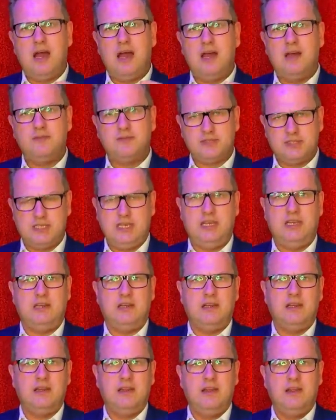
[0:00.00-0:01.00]
I've
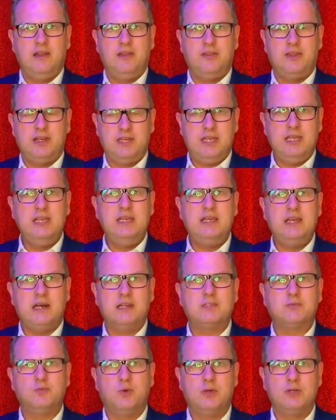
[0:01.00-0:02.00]
seen, that he
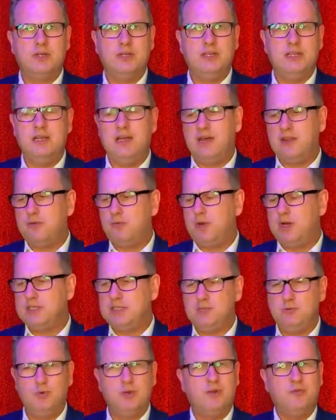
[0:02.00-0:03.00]
does want a deal,
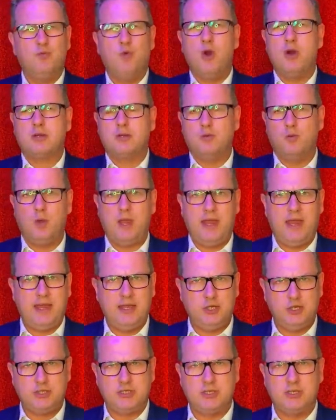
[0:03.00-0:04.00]
otherwise he would have walked away
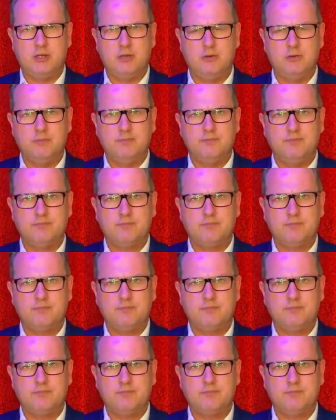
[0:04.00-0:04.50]
ages ago.